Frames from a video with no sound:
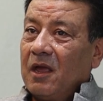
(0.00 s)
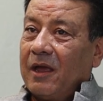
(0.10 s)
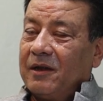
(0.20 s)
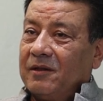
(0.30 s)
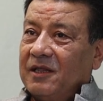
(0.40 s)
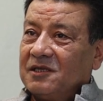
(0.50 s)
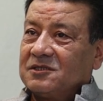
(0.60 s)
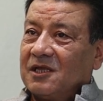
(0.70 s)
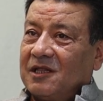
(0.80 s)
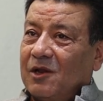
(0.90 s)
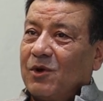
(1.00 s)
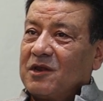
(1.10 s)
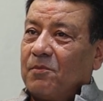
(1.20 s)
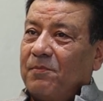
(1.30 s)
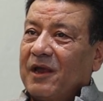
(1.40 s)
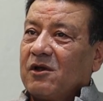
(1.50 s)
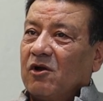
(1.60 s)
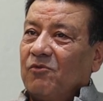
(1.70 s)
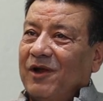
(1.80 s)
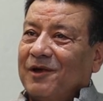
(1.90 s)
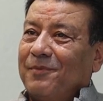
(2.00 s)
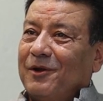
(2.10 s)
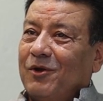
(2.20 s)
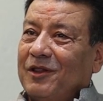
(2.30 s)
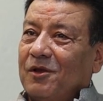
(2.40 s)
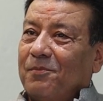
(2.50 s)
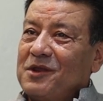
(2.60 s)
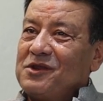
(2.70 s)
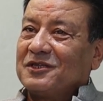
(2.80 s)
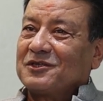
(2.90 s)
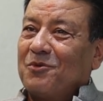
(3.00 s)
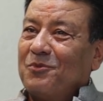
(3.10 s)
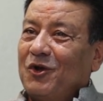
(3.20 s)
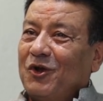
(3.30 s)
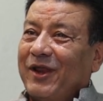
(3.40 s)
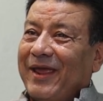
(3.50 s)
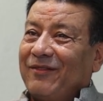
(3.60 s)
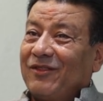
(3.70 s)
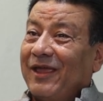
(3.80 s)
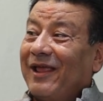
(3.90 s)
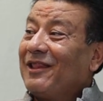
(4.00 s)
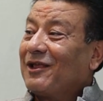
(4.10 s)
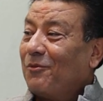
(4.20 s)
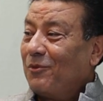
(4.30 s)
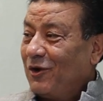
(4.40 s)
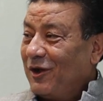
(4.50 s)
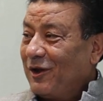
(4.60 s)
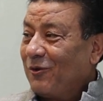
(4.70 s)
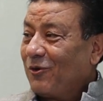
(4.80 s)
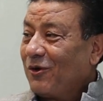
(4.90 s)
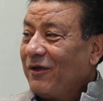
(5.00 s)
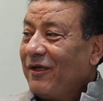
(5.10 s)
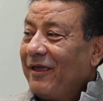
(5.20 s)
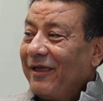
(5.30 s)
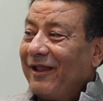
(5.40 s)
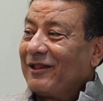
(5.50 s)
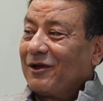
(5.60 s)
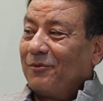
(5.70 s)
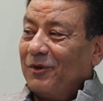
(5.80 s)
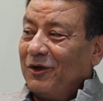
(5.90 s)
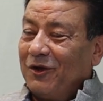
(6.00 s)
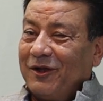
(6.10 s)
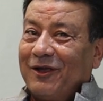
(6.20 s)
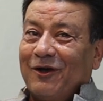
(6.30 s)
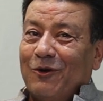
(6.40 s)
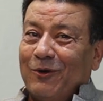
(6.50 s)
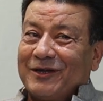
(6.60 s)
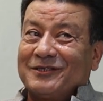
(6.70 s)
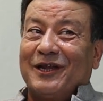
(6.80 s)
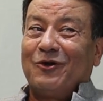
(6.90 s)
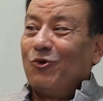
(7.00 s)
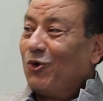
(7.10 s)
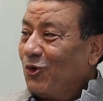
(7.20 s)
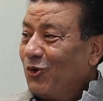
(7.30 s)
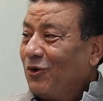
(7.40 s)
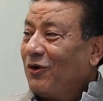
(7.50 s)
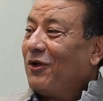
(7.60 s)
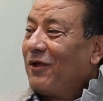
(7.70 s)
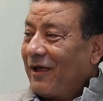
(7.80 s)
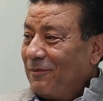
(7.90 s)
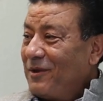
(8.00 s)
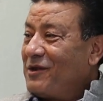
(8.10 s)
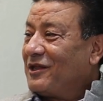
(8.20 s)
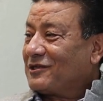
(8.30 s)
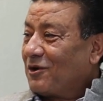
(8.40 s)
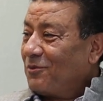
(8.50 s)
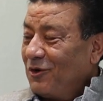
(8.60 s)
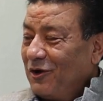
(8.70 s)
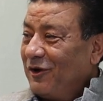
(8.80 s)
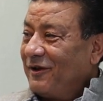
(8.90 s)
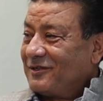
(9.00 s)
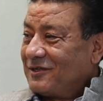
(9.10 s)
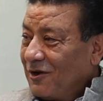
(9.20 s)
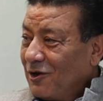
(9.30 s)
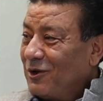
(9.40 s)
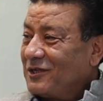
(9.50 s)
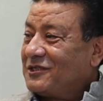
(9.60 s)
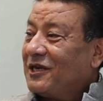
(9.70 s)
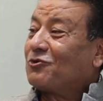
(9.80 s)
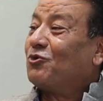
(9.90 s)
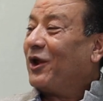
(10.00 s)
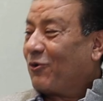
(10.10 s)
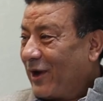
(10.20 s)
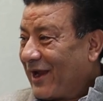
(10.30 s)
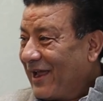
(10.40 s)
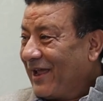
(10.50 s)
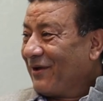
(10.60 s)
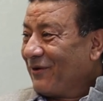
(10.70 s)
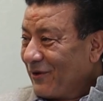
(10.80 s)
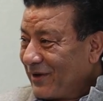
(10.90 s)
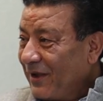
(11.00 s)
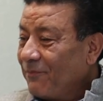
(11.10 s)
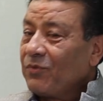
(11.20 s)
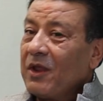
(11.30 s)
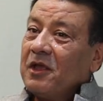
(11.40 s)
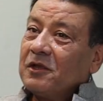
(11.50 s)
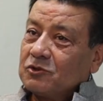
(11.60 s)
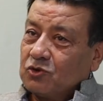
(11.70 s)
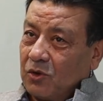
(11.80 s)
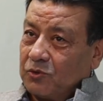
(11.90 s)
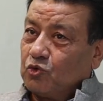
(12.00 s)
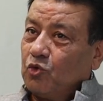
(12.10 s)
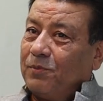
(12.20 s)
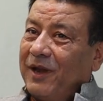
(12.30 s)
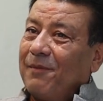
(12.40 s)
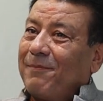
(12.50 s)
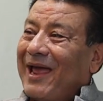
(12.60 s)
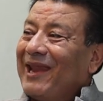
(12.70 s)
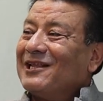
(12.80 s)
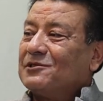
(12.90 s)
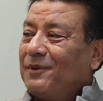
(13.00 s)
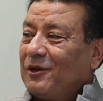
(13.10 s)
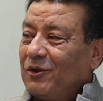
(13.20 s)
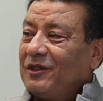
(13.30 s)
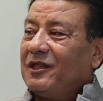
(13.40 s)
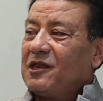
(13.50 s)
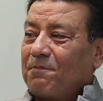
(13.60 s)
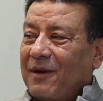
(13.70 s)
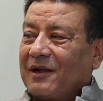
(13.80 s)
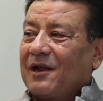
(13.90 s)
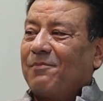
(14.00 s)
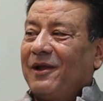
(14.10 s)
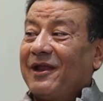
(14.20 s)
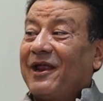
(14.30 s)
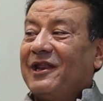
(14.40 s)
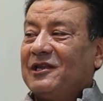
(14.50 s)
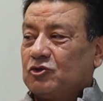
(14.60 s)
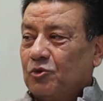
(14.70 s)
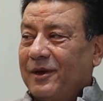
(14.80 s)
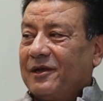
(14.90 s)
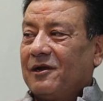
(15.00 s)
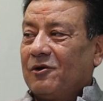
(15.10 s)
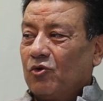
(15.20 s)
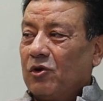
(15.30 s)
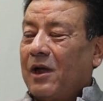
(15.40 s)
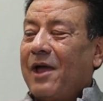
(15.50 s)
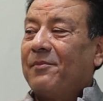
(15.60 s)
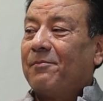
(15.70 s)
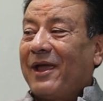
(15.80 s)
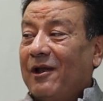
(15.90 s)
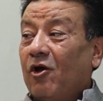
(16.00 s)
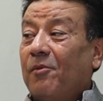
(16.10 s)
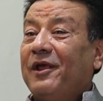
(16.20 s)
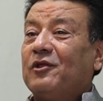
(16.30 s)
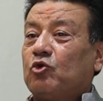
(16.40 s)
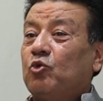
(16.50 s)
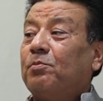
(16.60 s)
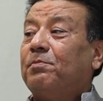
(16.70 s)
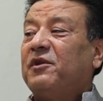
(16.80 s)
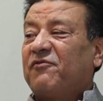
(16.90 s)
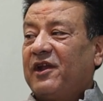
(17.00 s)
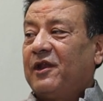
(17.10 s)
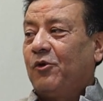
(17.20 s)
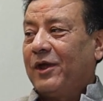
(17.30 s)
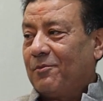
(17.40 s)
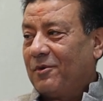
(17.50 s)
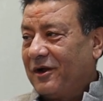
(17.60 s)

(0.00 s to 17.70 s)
and this uh, there was a big conflict between the business community and the health community you know health community always said cautious. no no and business communities always said quick quick okay so to bring balance between this pata played an instrumental role um, by lobbying through different un